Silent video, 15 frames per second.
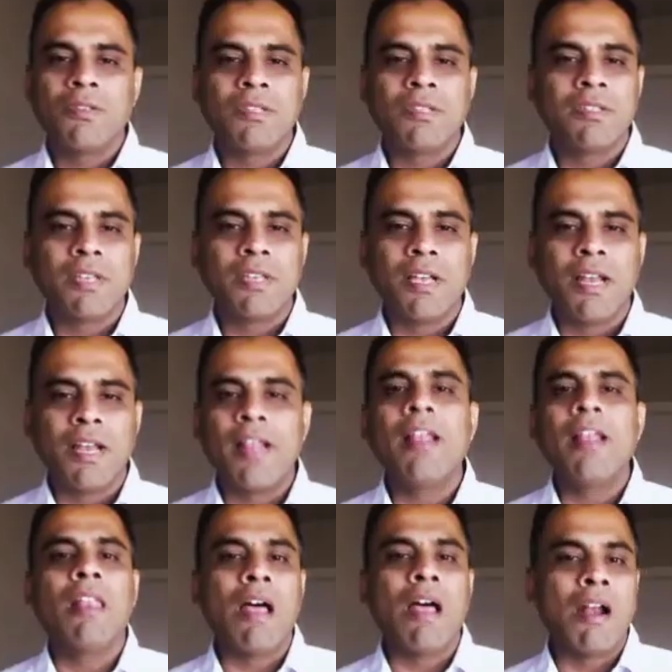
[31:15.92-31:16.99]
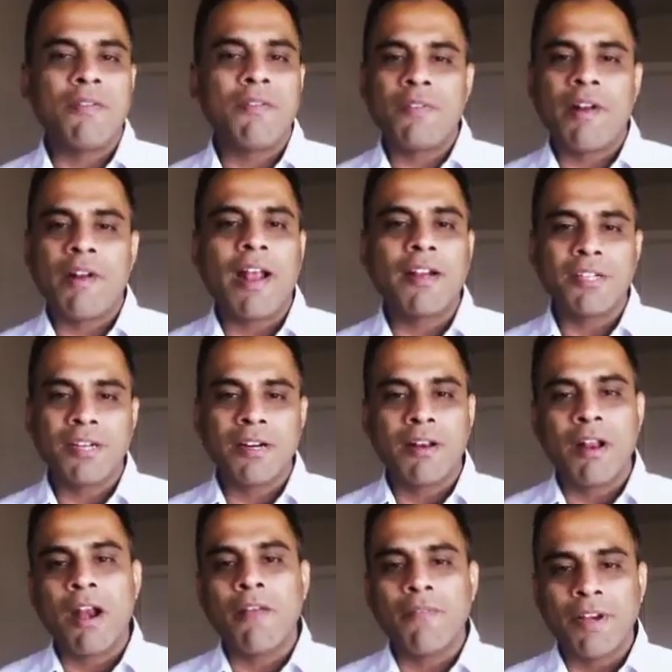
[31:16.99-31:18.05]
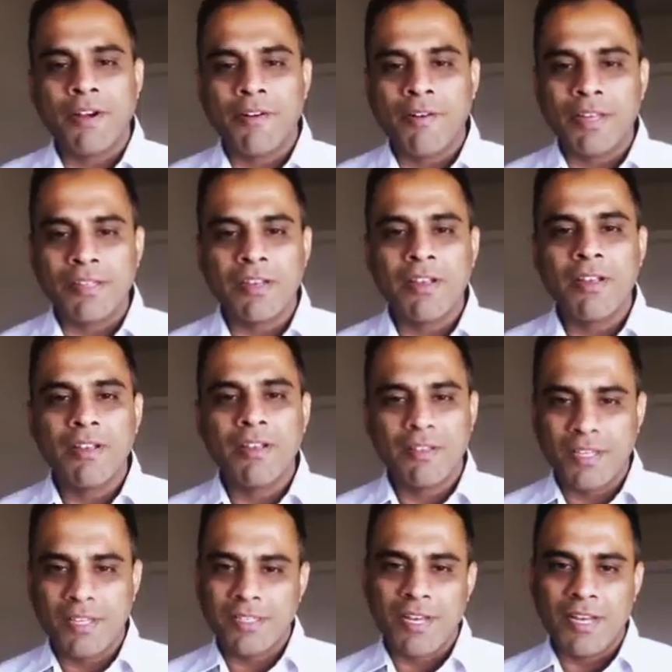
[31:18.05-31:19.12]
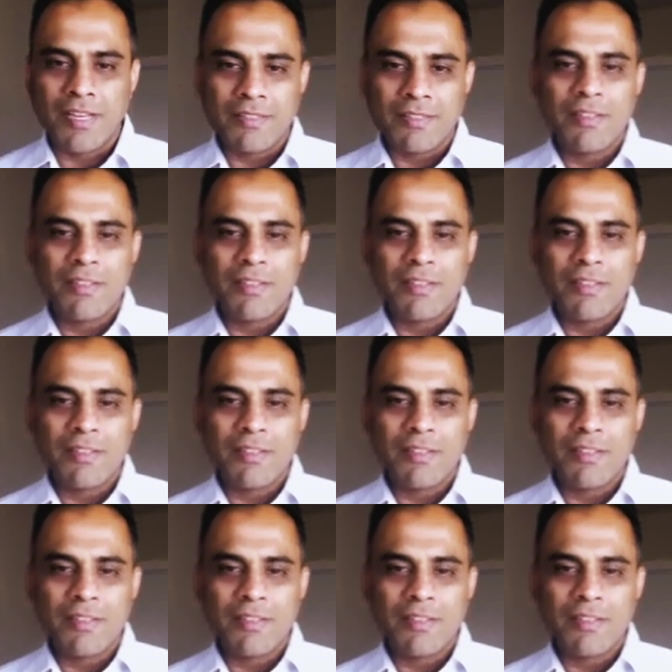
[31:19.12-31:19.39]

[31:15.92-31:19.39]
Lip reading: is getting a lot of traction, a lot of interest these days.